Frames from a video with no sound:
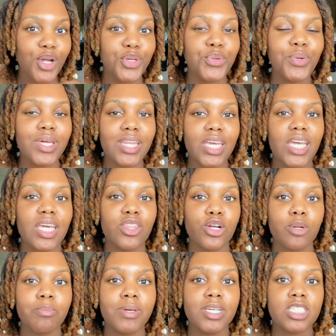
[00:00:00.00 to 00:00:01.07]
You can either
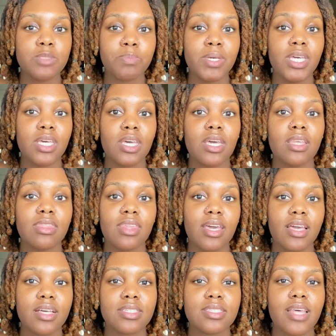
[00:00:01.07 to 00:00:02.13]
be speaking
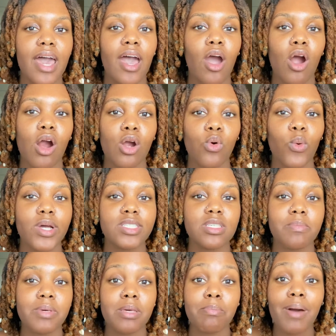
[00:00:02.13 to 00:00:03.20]
things that are going to
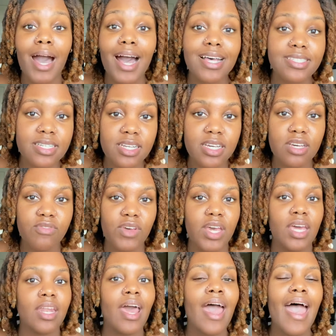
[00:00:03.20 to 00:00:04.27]
be positive
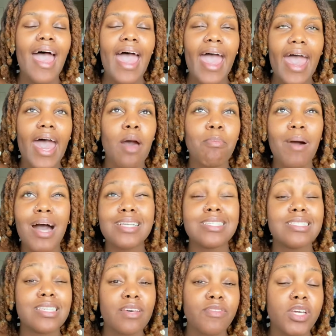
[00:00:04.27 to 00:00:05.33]
and add
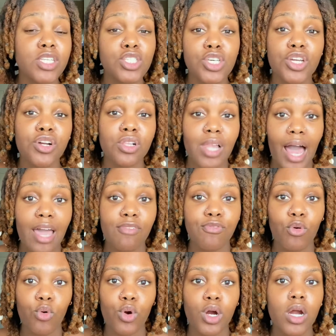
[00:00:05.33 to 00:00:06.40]
positivity to your
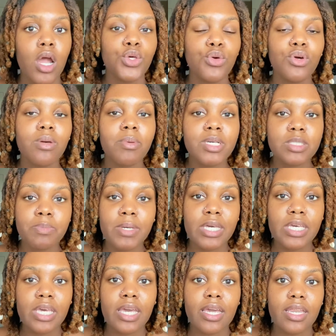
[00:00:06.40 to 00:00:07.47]
life, or you could be
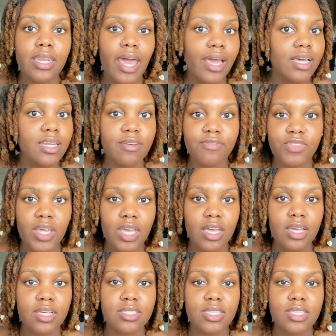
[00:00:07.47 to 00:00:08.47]
speaking negative things